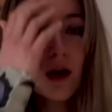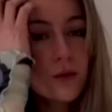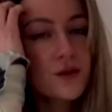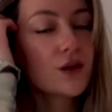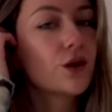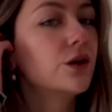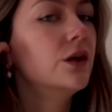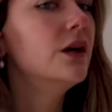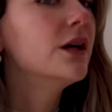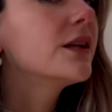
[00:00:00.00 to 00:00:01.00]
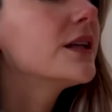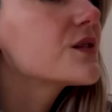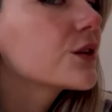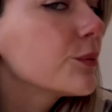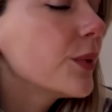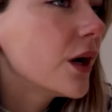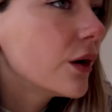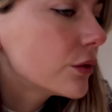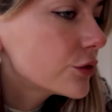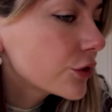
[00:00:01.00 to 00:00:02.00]
I've also got these sort of
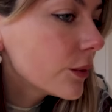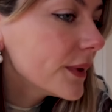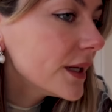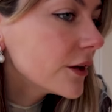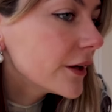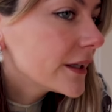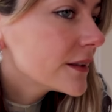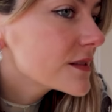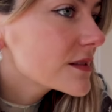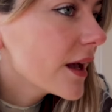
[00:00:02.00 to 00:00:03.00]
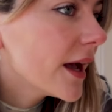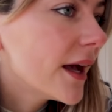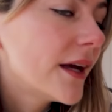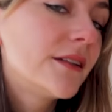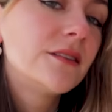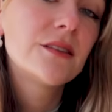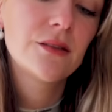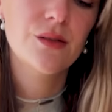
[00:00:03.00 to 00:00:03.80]
pearl drop earrings and